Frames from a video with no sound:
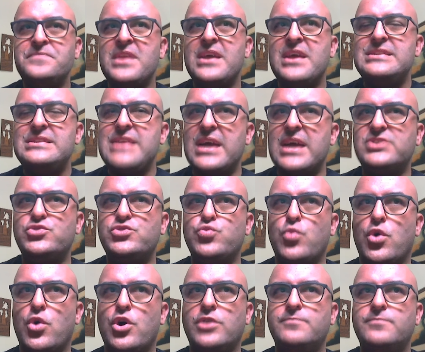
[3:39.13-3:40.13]
Next
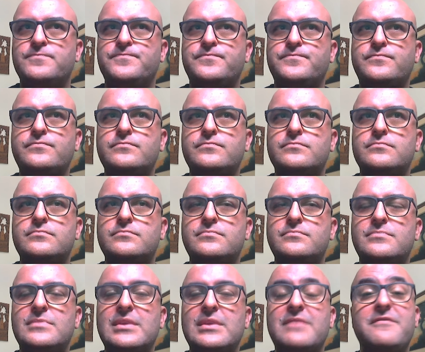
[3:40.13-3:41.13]
one,
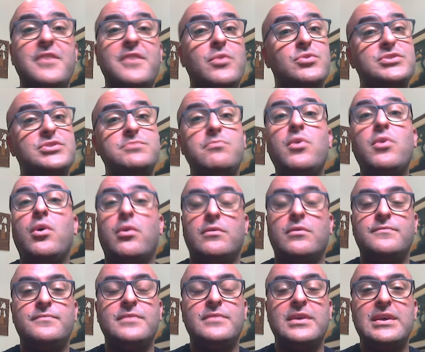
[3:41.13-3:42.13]
very
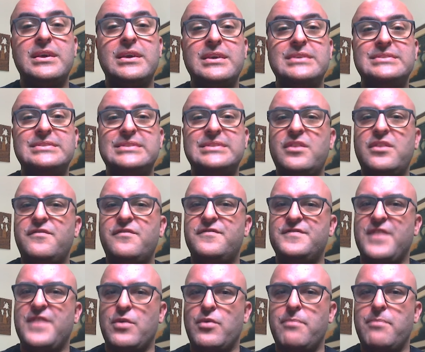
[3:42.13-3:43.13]
small. Instead of
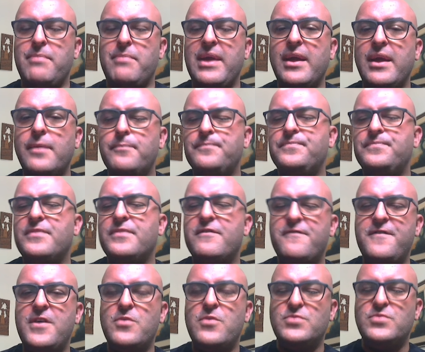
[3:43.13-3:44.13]
very big,
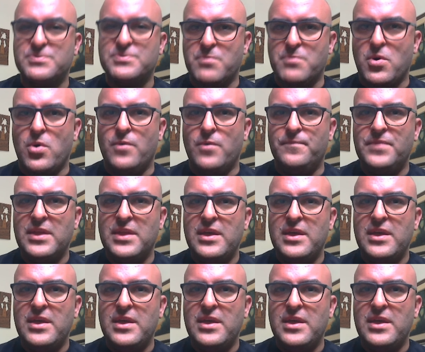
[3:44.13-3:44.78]
very small.